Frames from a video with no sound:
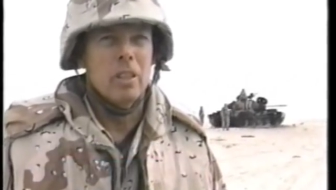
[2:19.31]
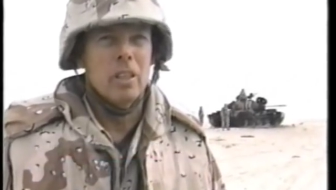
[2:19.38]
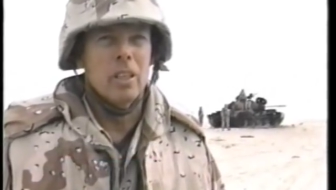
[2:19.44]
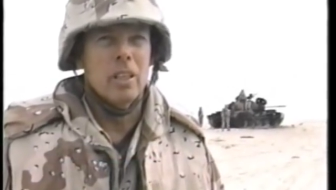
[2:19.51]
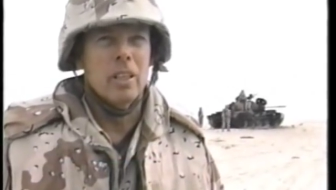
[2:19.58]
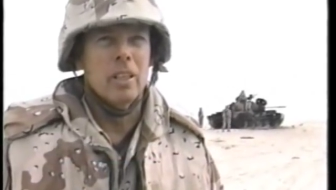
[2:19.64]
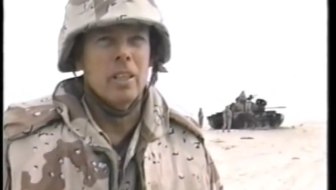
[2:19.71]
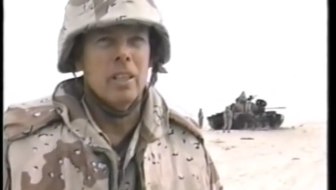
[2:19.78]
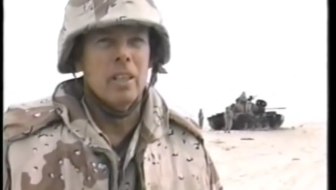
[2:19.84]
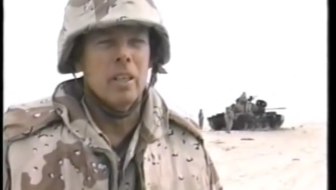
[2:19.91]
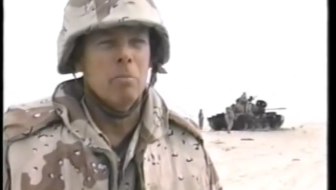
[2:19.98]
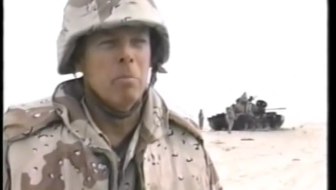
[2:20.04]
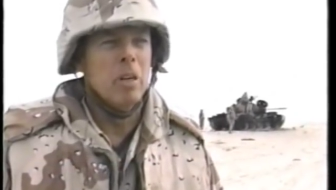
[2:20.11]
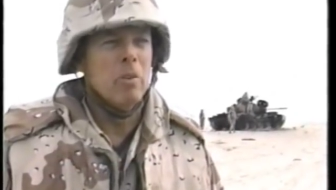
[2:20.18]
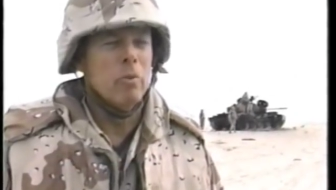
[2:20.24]
And
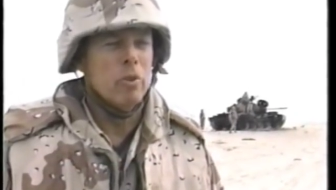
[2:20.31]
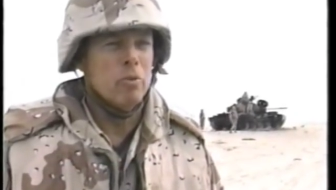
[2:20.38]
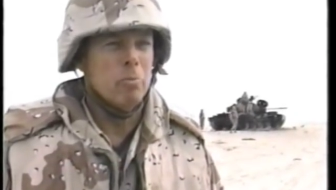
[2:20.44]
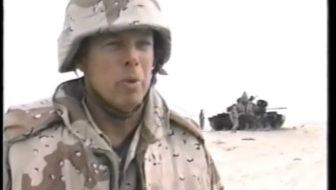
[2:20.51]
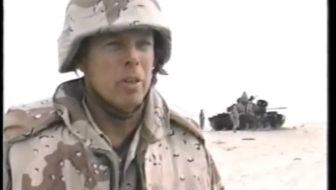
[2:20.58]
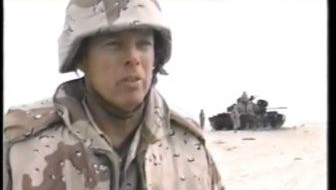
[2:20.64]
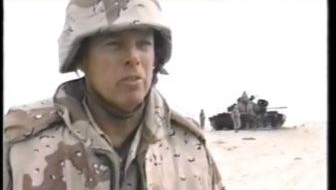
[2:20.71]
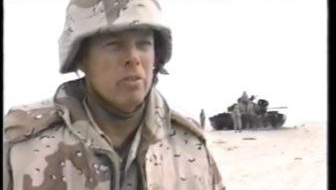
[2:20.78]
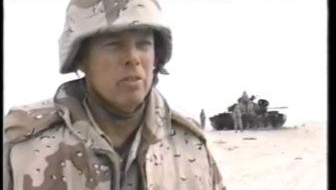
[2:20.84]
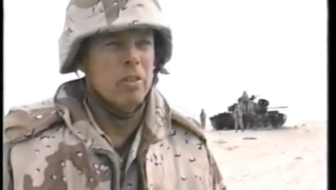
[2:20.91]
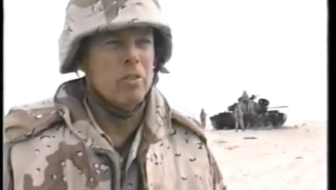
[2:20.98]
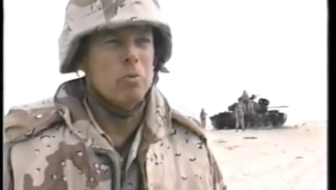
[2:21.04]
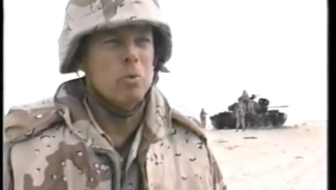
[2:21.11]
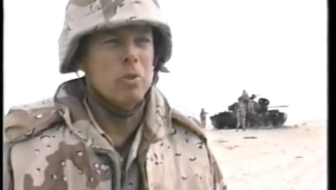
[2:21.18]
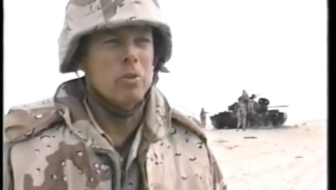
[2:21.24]
in many respects,
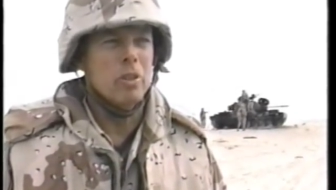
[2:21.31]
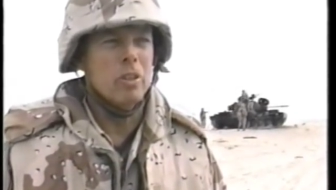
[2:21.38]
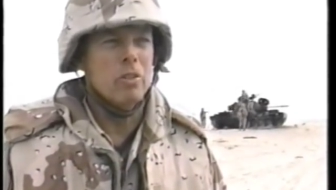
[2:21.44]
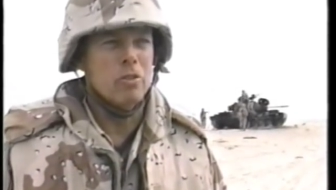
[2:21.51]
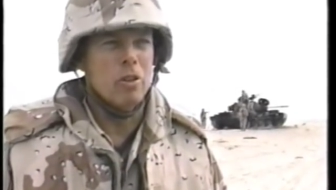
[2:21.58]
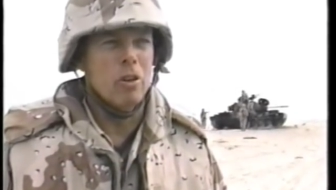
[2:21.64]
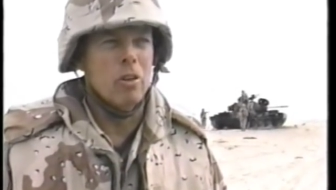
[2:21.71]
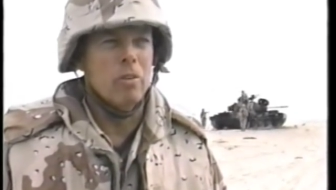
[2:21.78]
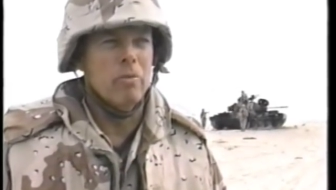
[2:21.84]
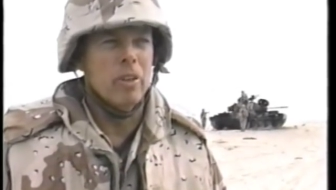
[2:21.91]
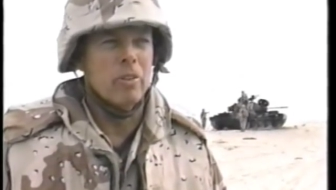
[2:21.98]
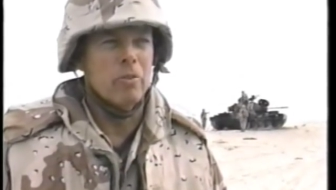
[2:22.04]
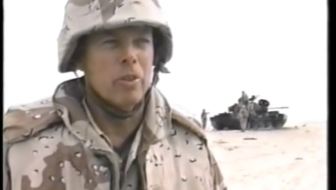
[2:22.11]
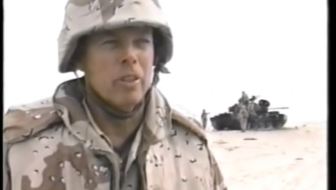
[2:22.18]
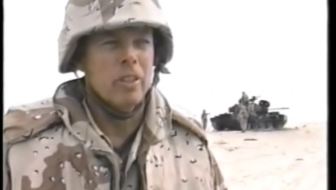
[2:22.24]
this was a Saudi
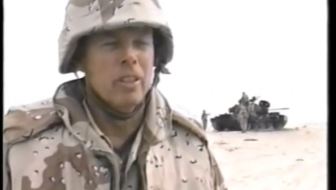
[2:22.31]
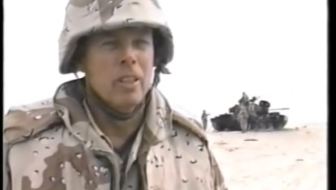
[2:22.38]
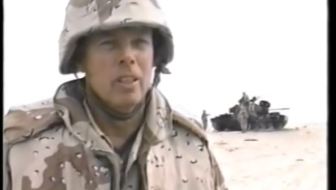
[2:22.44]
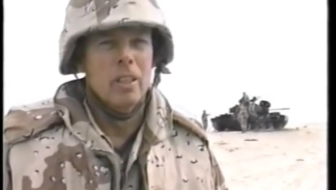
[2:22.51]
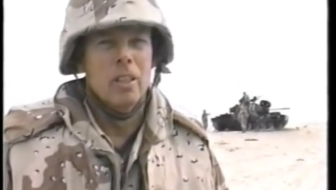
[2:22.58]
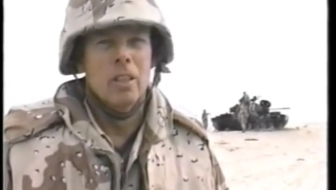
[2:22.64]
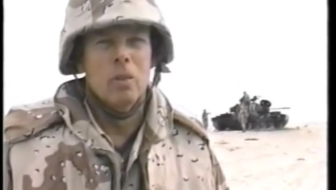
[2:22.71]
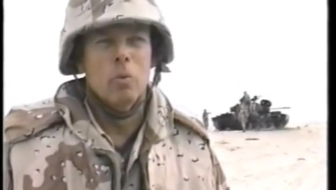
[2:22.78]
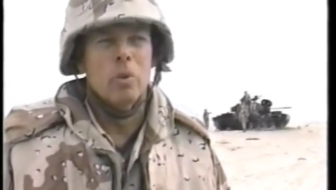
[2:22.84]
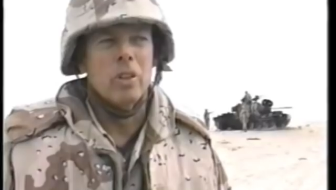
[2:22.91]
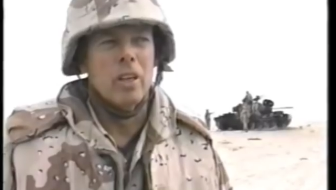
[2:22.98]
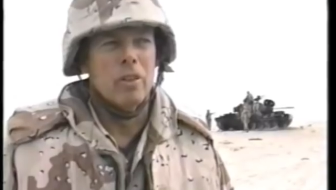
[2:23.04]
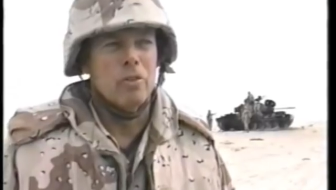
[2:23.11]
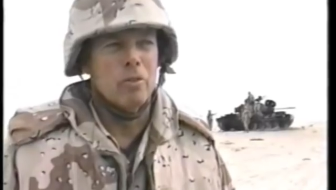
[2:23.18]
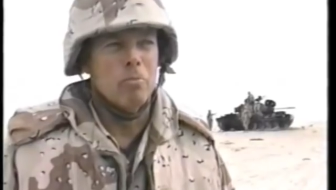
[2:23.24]
victory
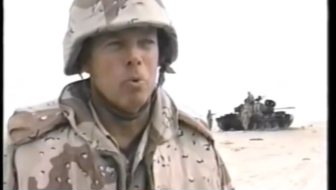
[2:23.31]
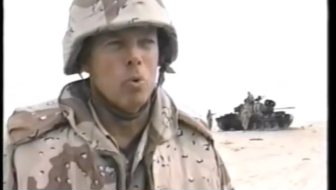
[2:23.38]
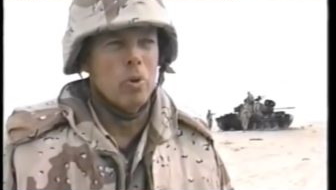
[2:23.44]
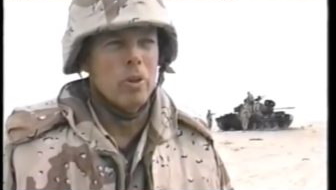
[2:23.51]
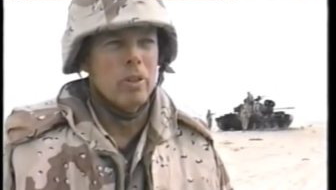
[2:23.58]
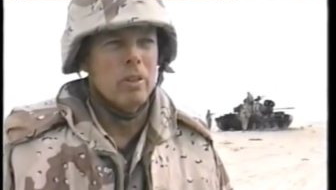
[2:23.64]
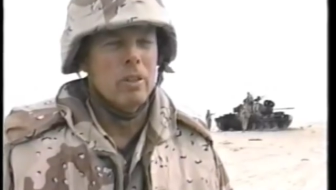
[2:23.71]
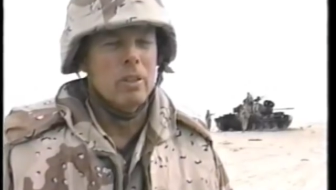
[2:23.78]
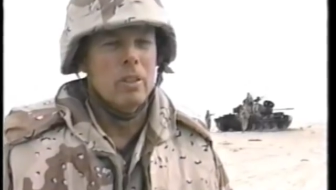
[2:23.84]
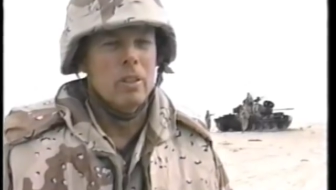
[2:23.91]
with our support.